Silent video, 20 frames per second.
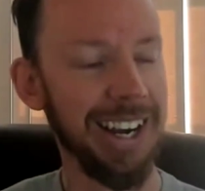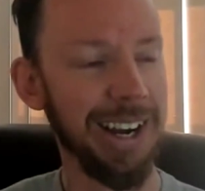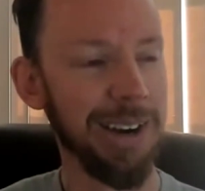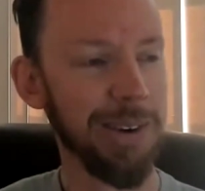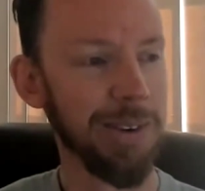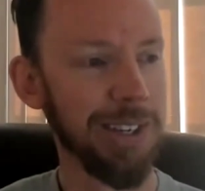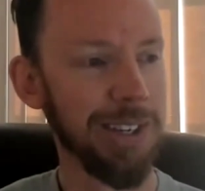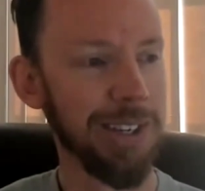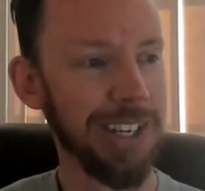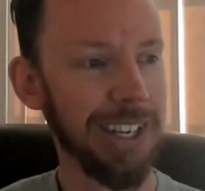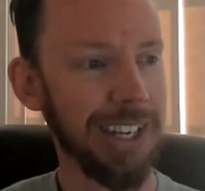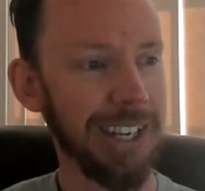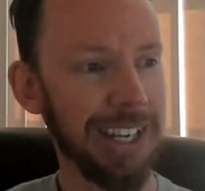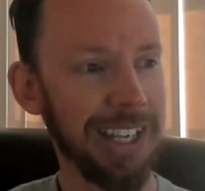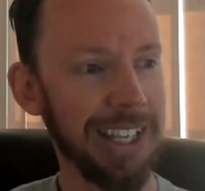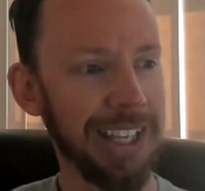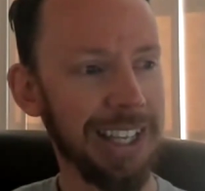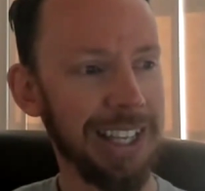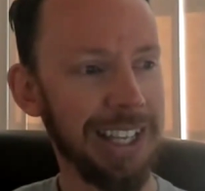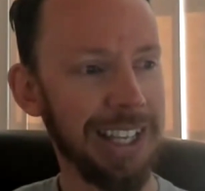I was
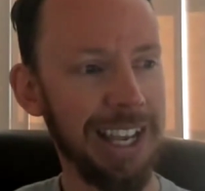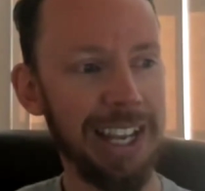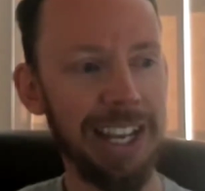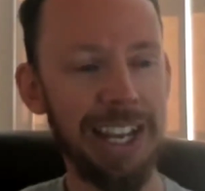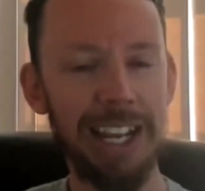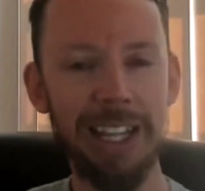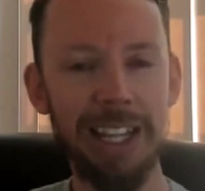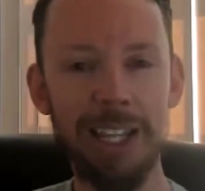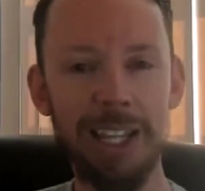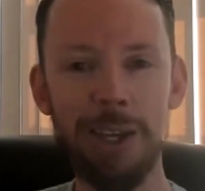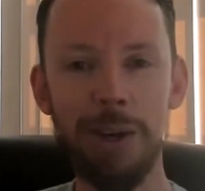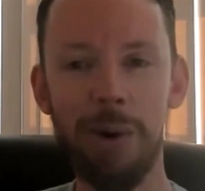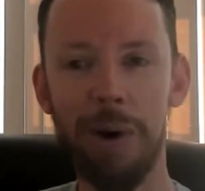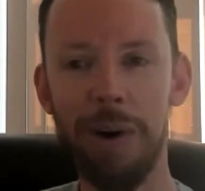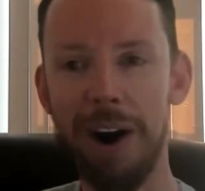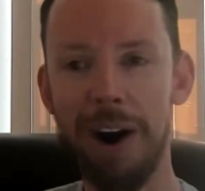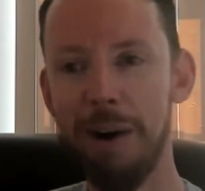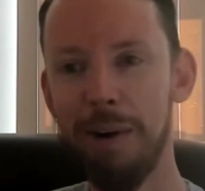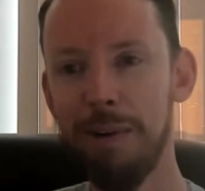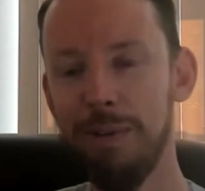like, and the
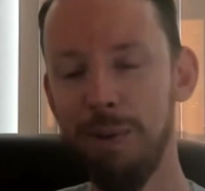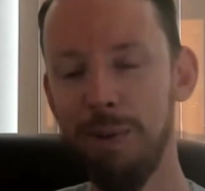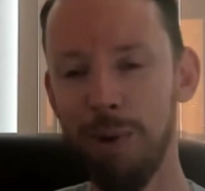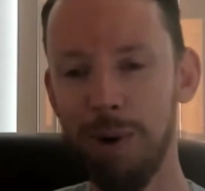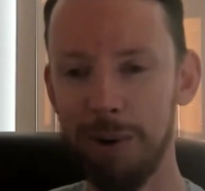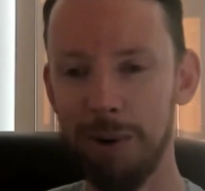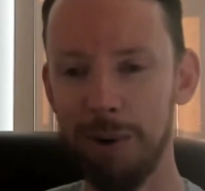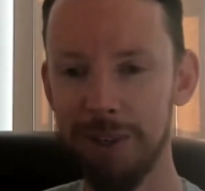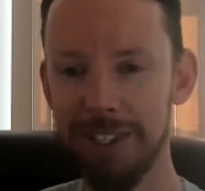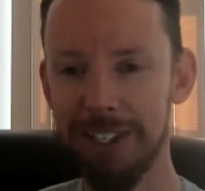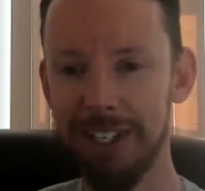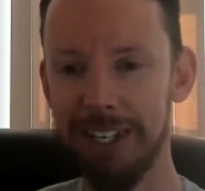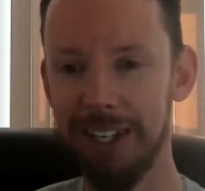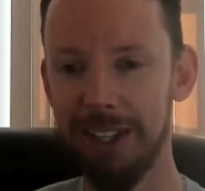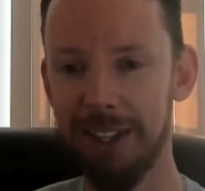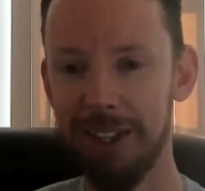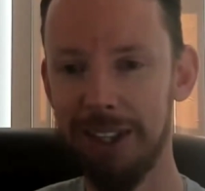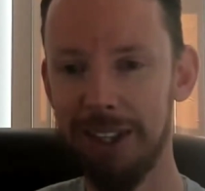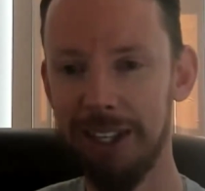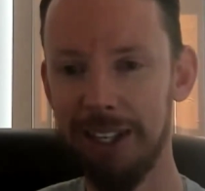URL for it was
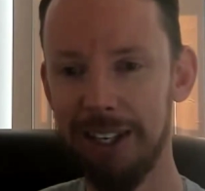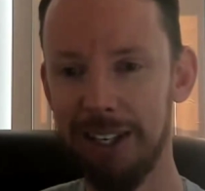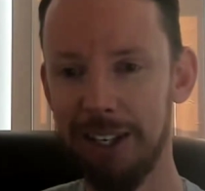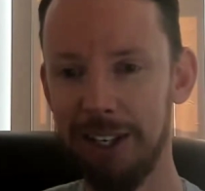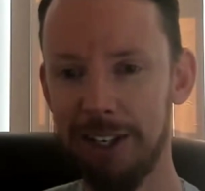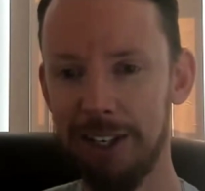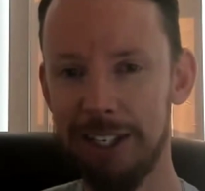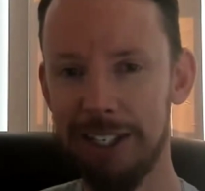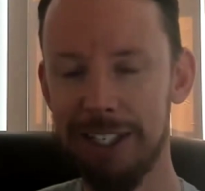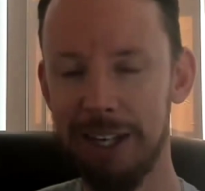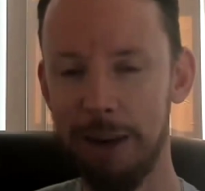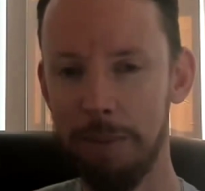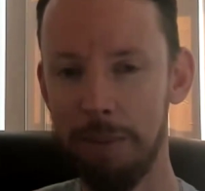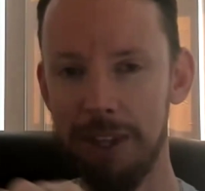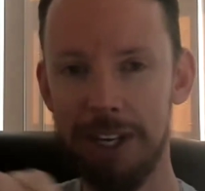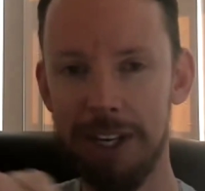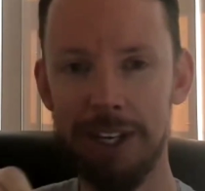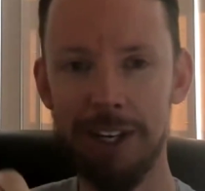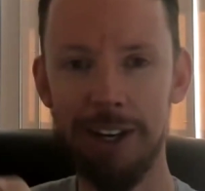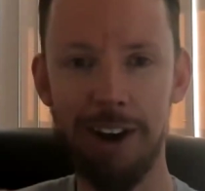like
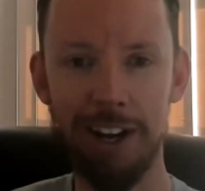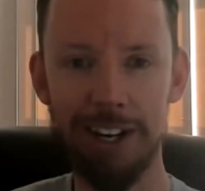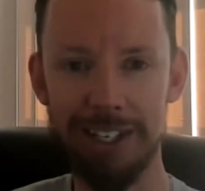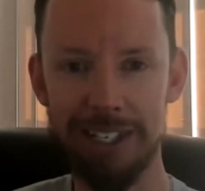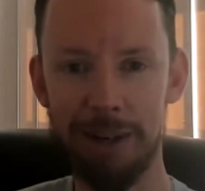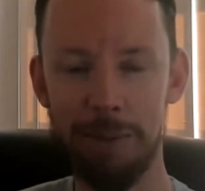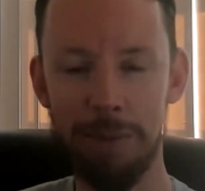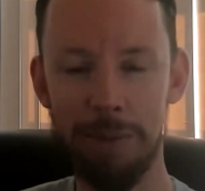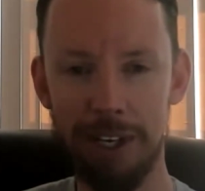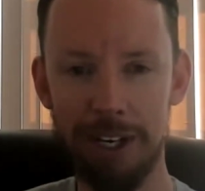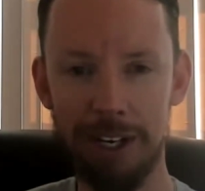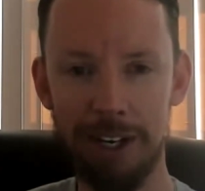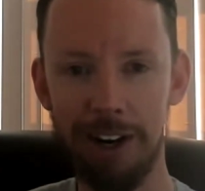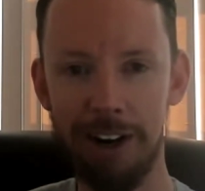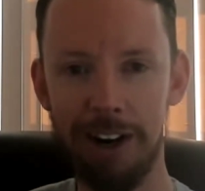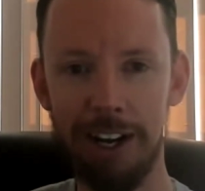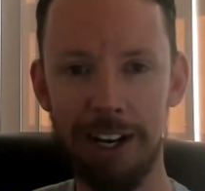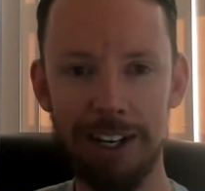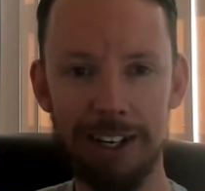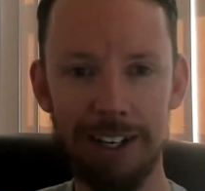something dot something
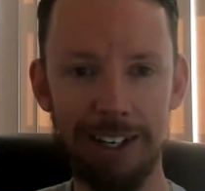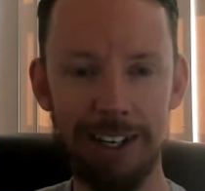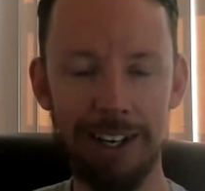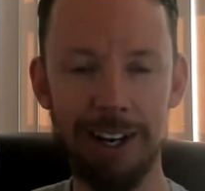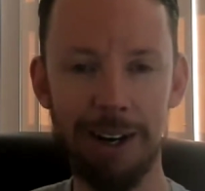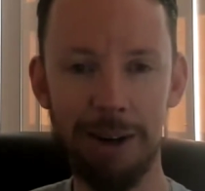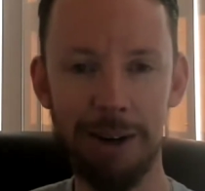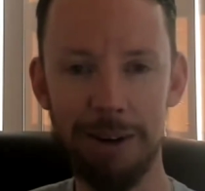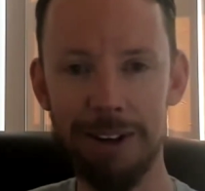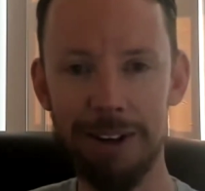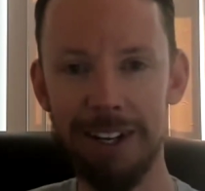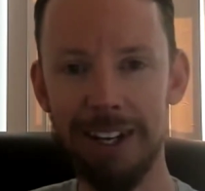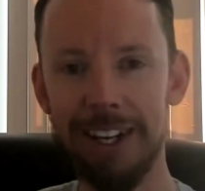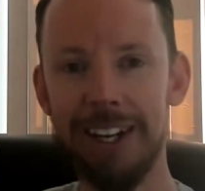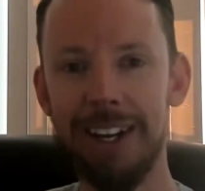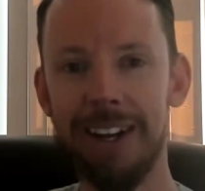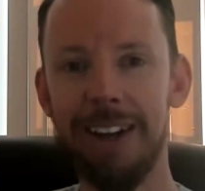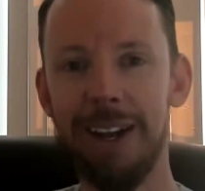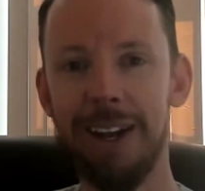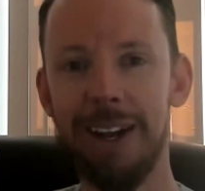dot,
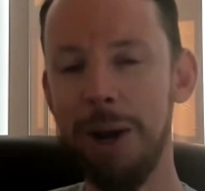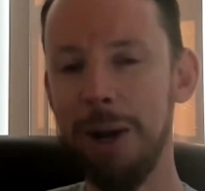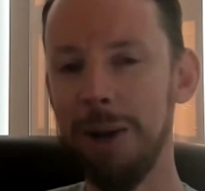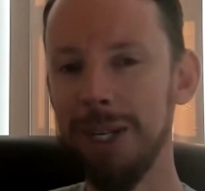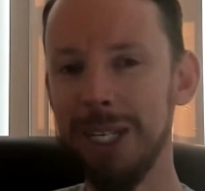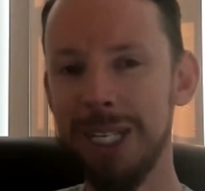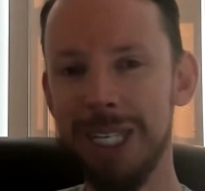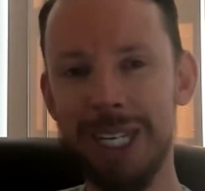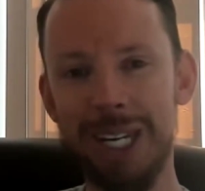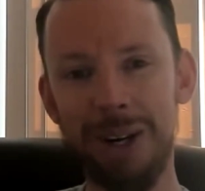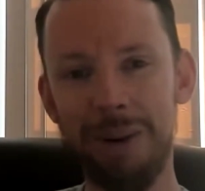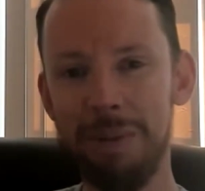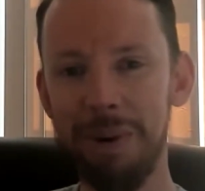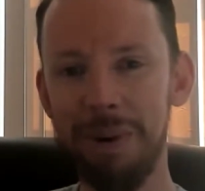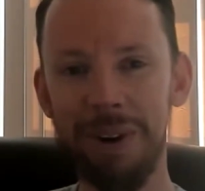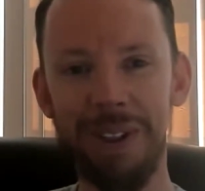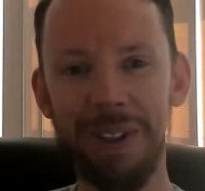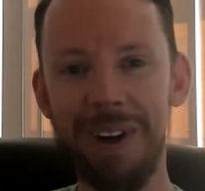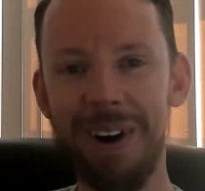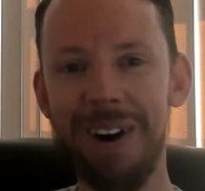It was
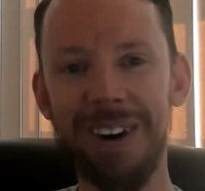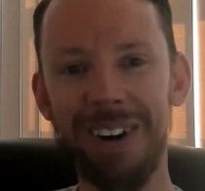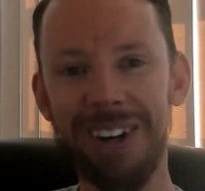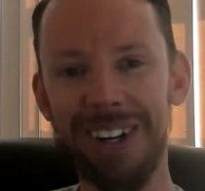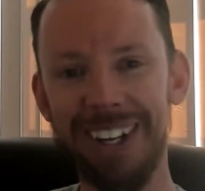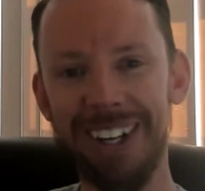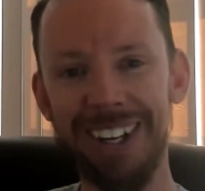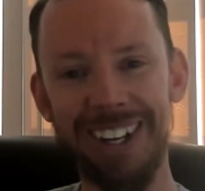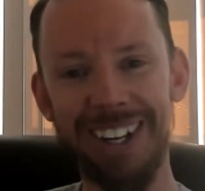super long.